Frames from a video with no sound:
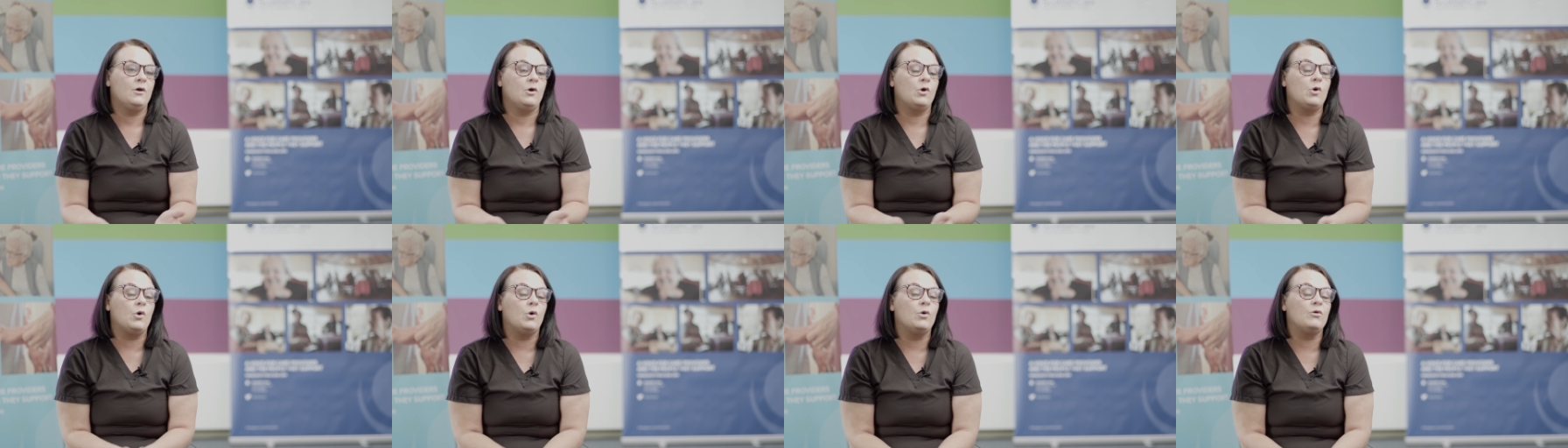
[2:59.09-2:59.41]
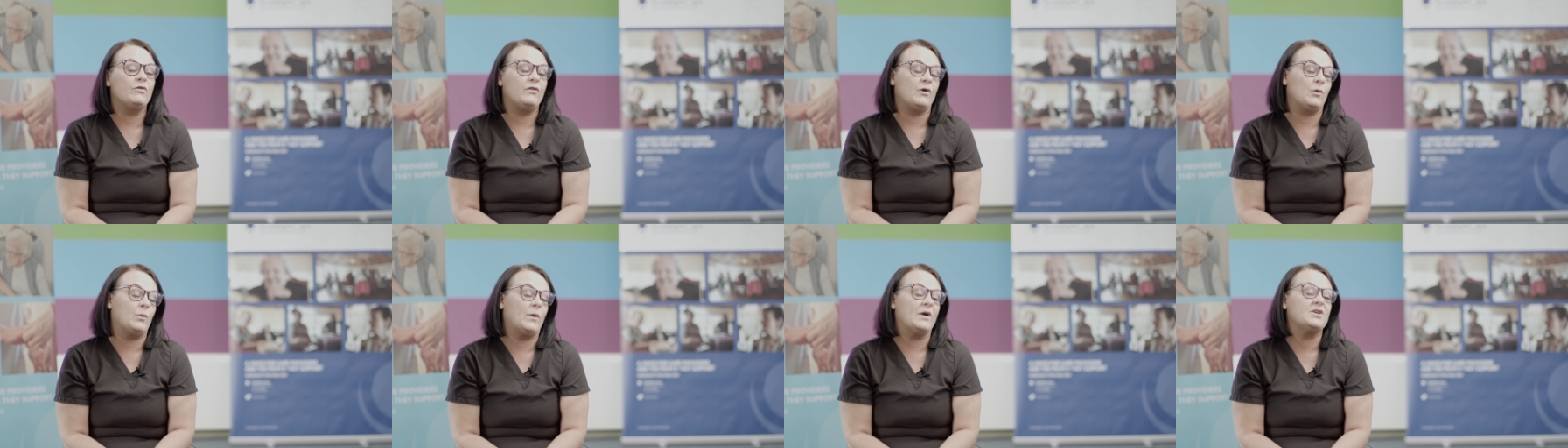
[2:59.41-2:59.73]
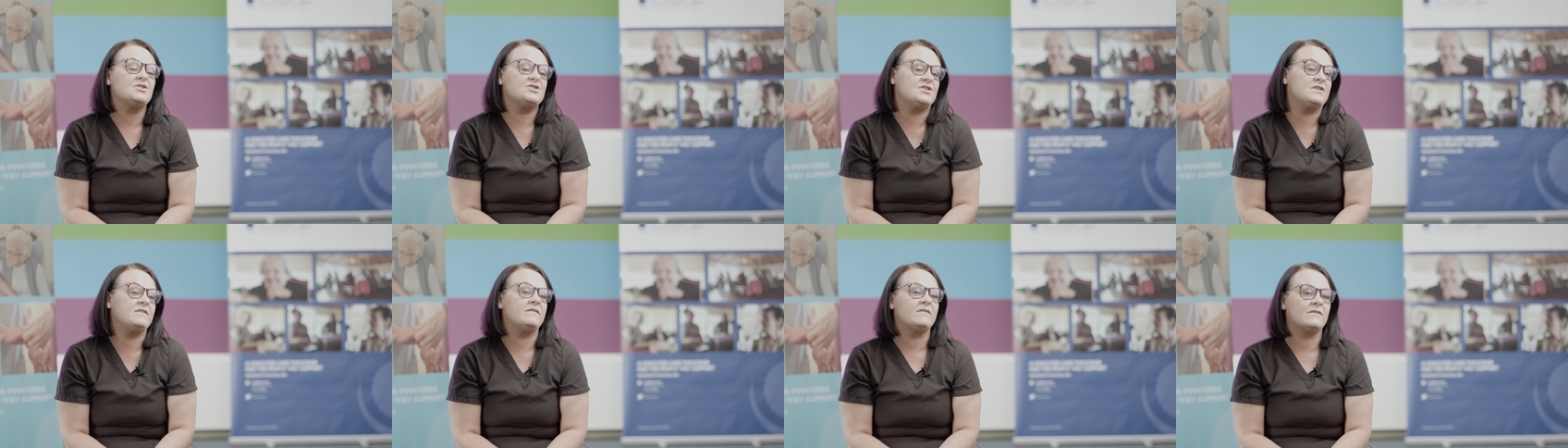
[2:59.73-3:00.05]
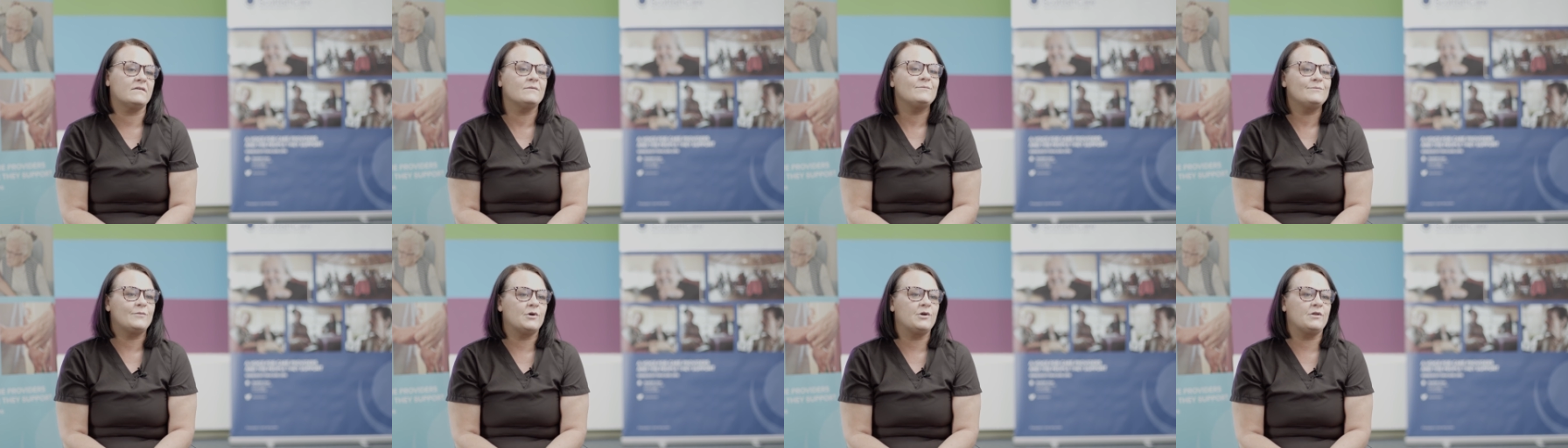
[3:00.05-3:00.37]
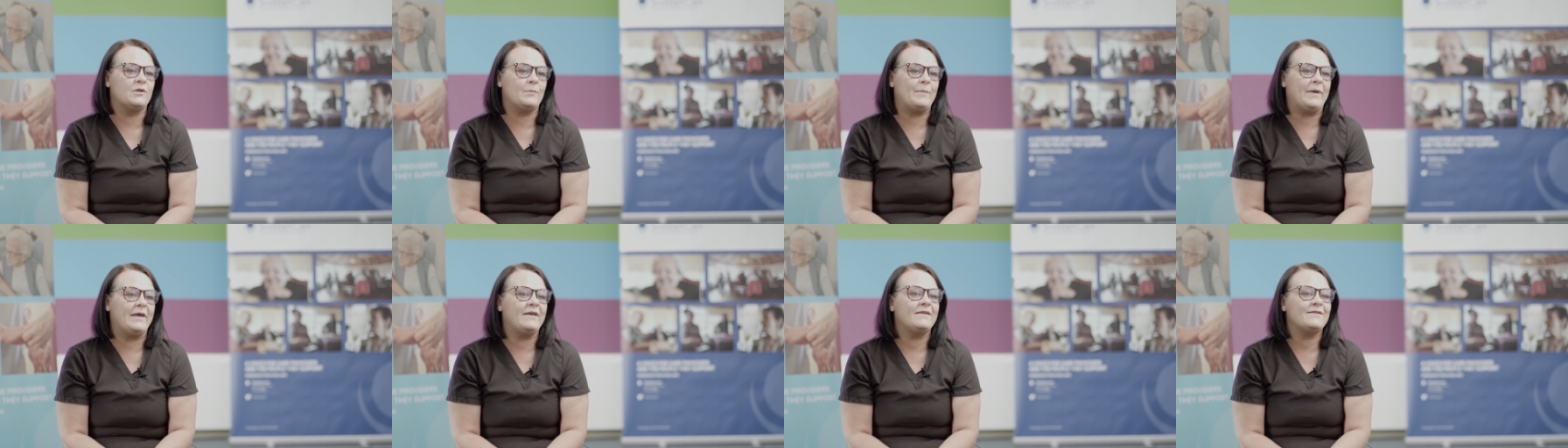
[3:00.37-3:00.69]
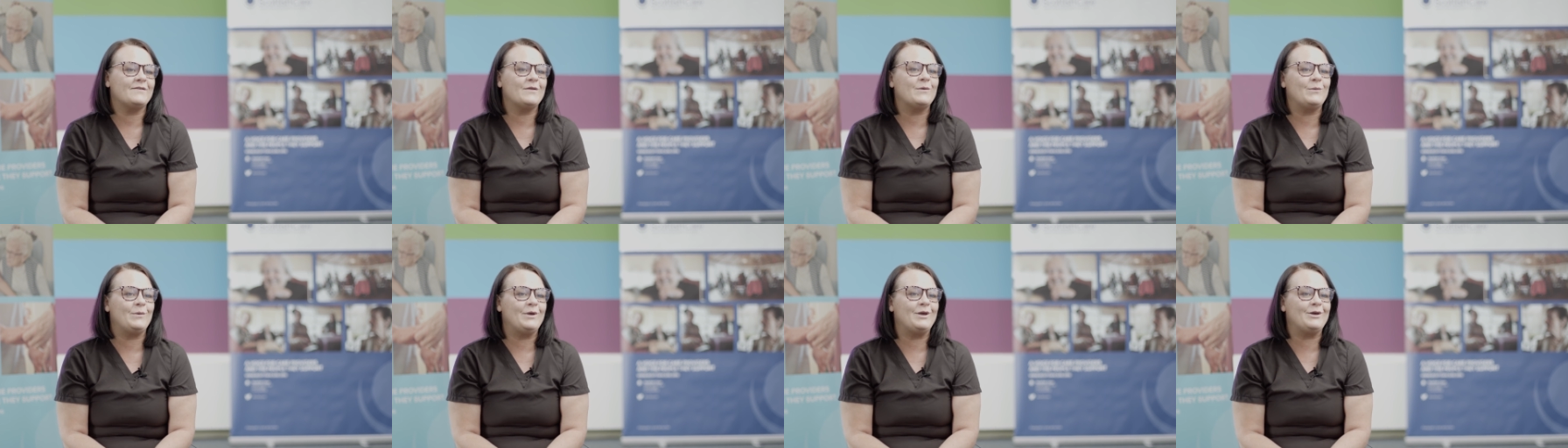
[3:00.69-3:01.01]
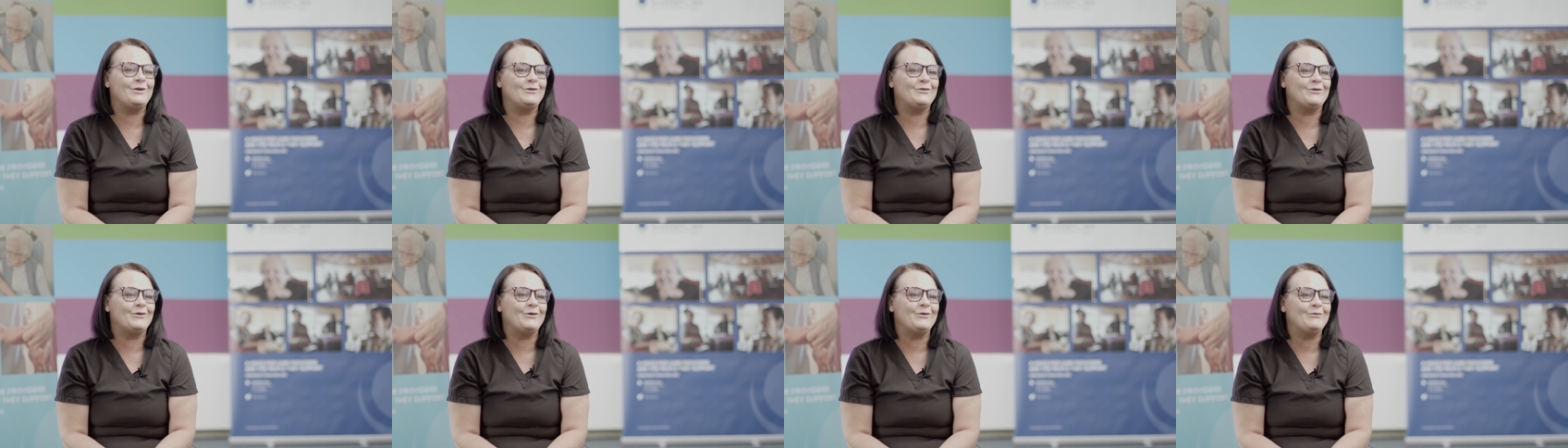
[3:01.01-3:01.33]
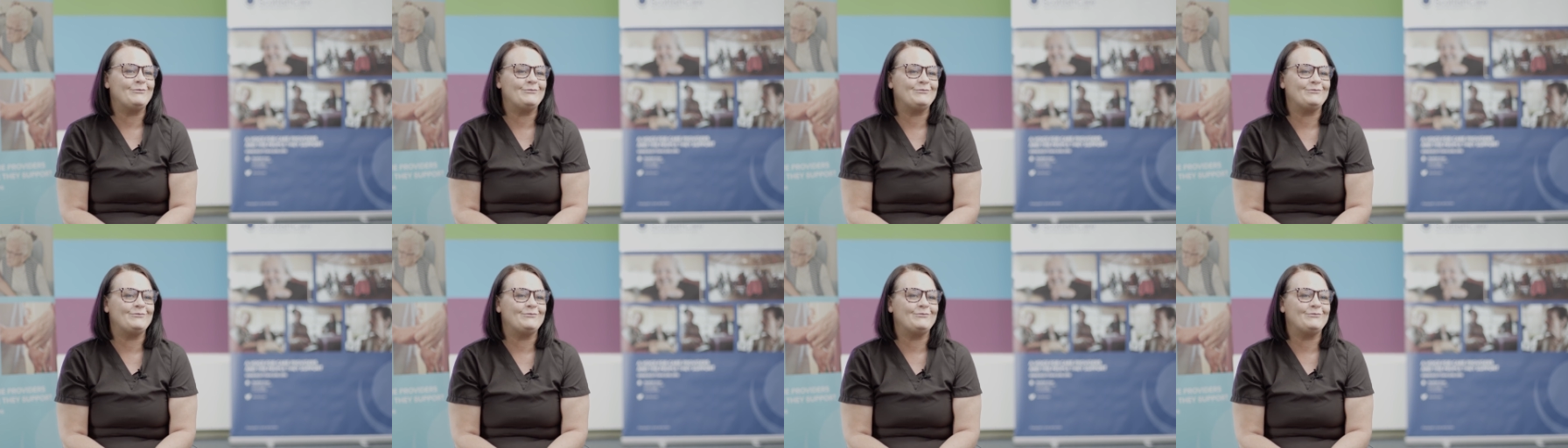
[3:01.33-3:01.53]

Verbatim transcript: got their wishes or the best that we could do